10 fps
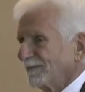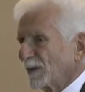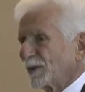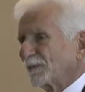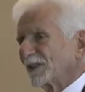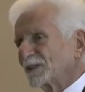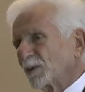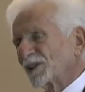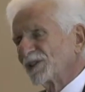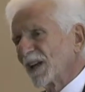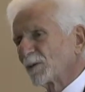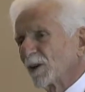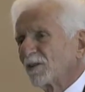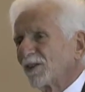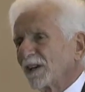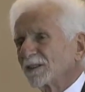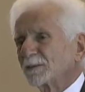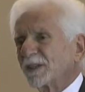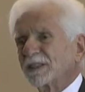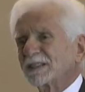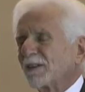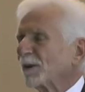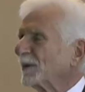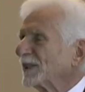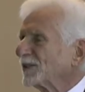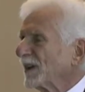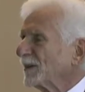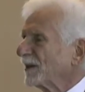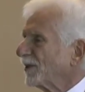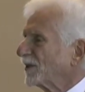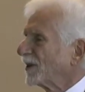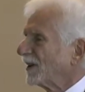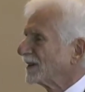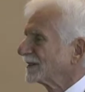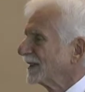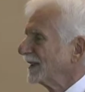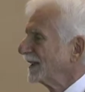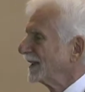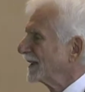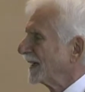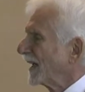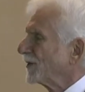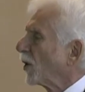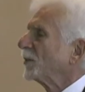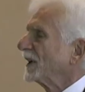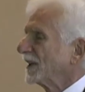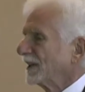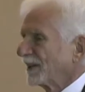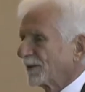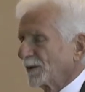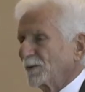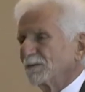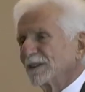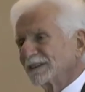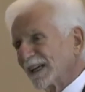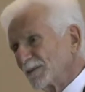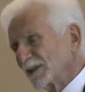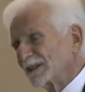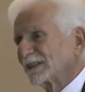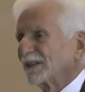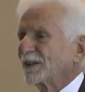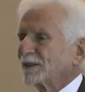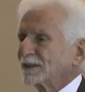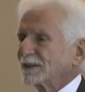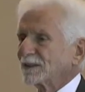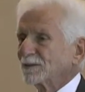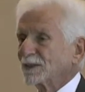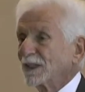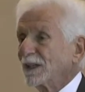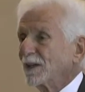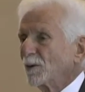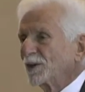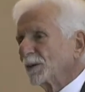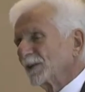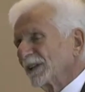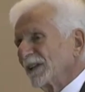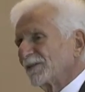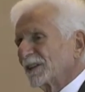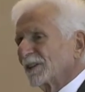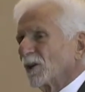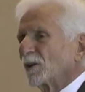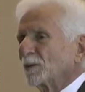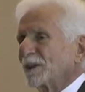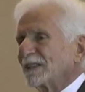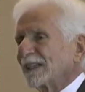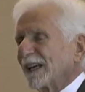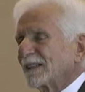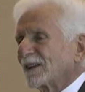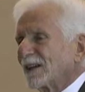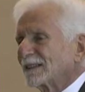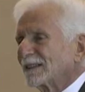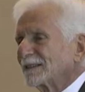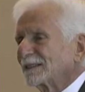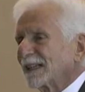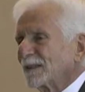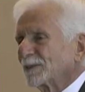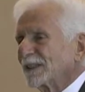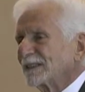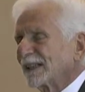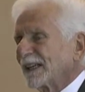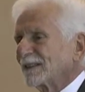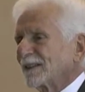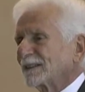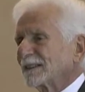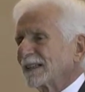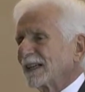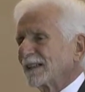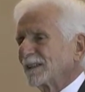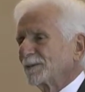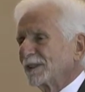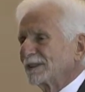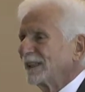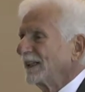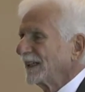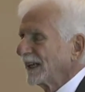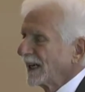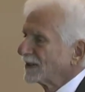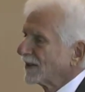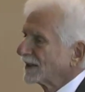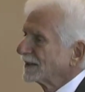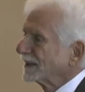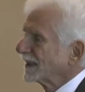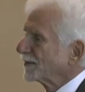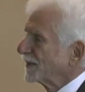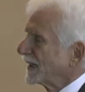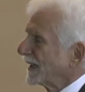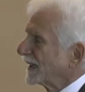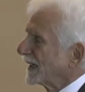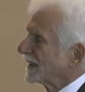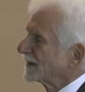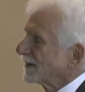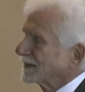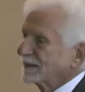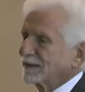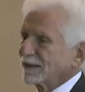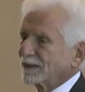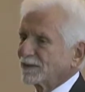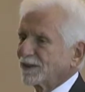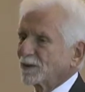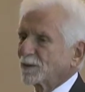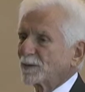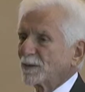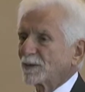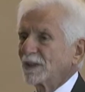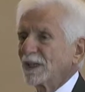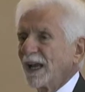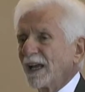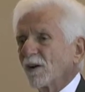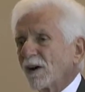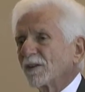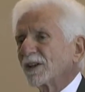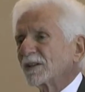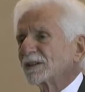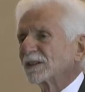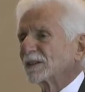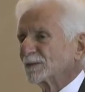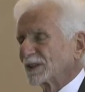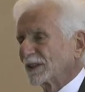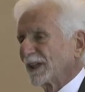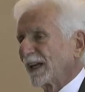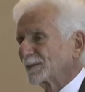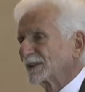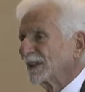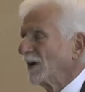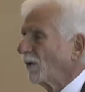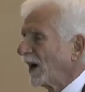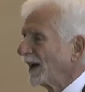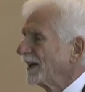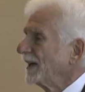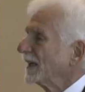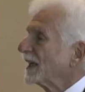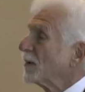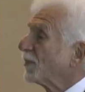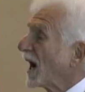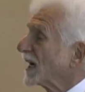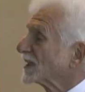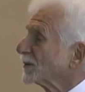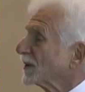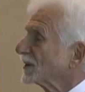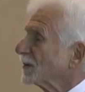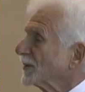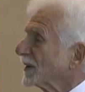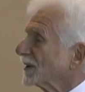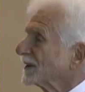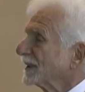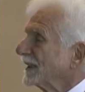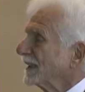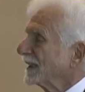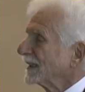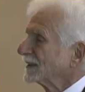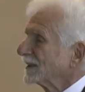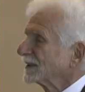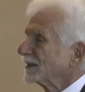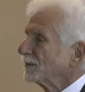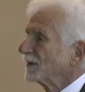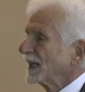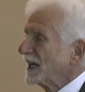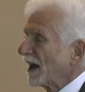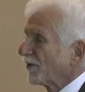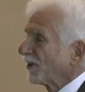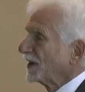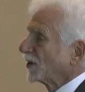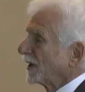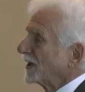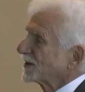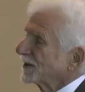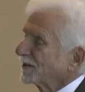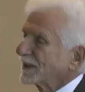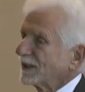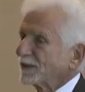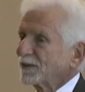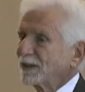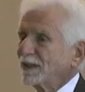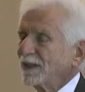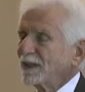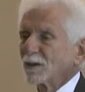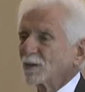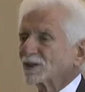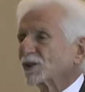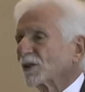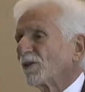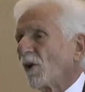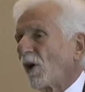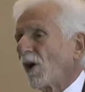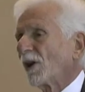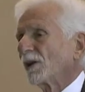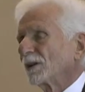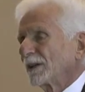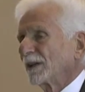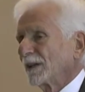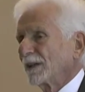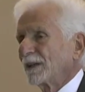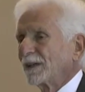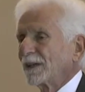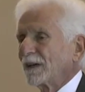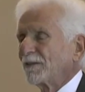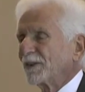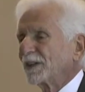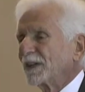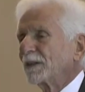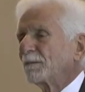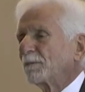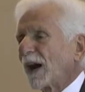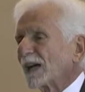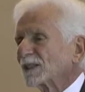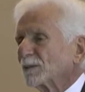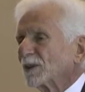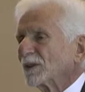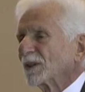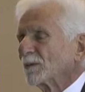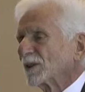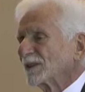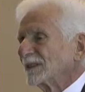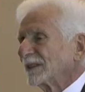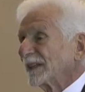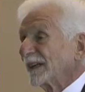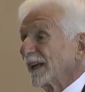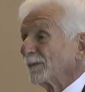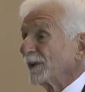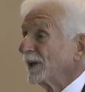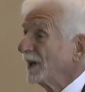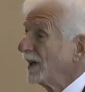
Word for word: The public switch network fails because everybody's trying to make phone calls uh, and nobody can get through. Same with the cellular systems. Would you believe that the local police can't talk to the state police, can't talk to the county police, can't talk to the FBI, can't talk to the other federal people, and all of their systems collapse? Why? Impossible to build a system in every location of the country that will serve all uh, of the possible emergencies that can happen.